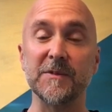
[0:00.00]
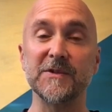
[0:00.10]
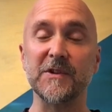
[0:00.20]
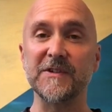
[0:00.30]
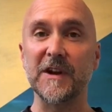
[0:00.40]

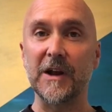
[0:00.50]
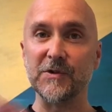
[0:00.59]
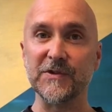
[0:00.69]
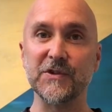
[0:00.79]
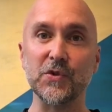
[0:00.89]
So this
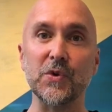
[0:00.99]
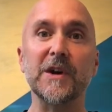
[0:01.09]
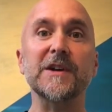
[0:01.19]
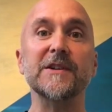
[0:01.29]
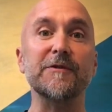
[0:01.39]
allows us to
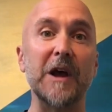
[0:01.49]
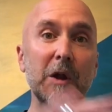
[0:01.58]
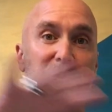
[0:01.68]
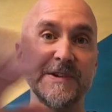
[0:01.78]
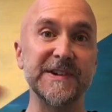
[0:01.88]

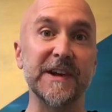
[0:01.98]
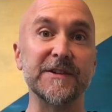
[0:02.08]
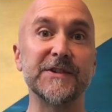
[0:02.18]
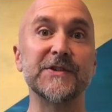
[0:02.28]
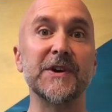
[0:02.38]
develop a
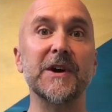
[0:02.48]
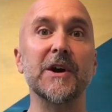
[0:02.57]
sense